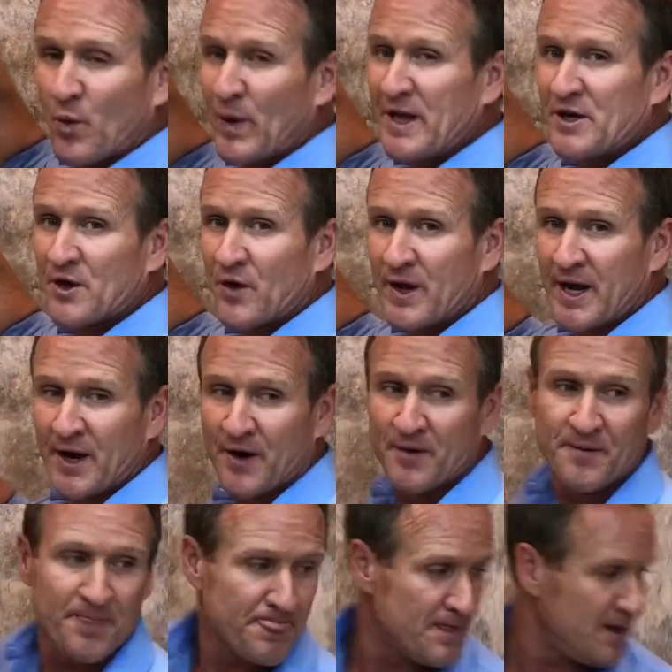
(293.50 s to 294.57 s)
the window here.
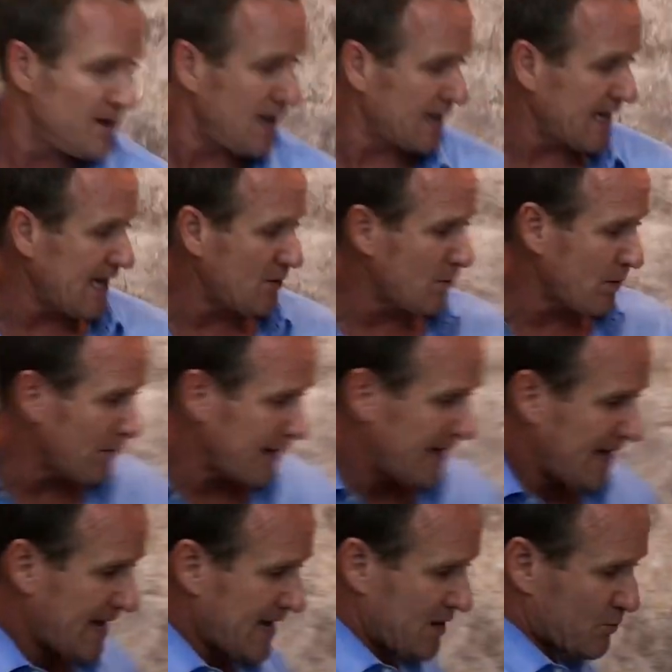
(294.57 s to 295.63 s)
Again, we went
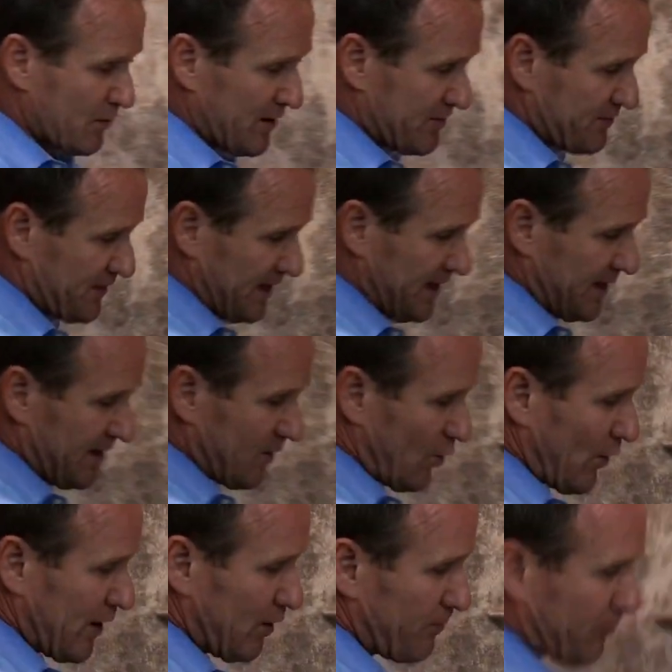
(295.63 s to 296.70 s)
ahead with the
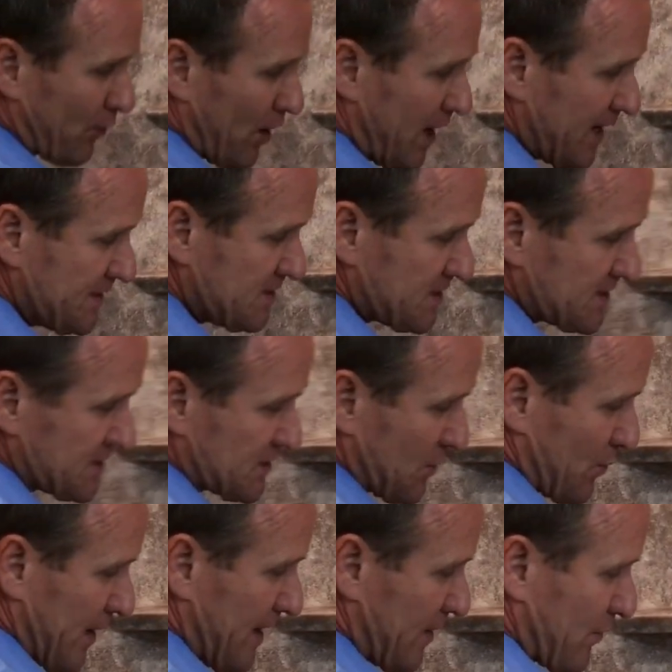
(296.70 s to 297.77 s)
oil bronze. This is a
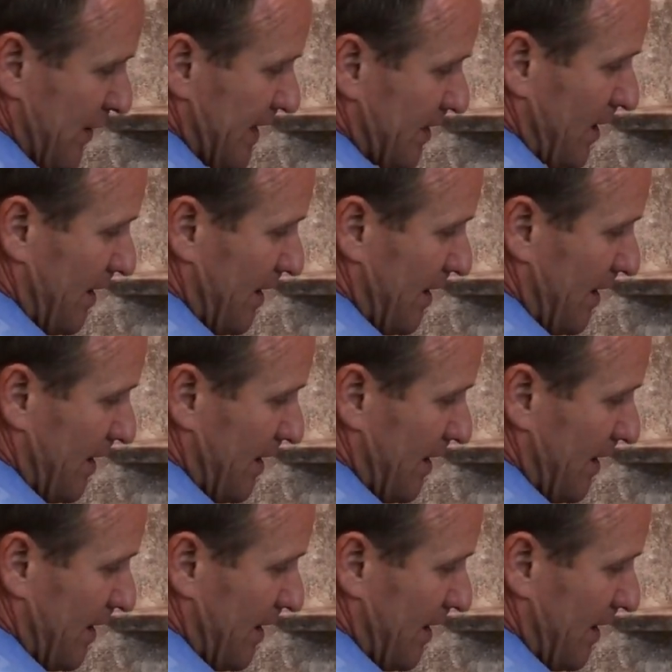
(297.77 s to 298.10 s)
great, great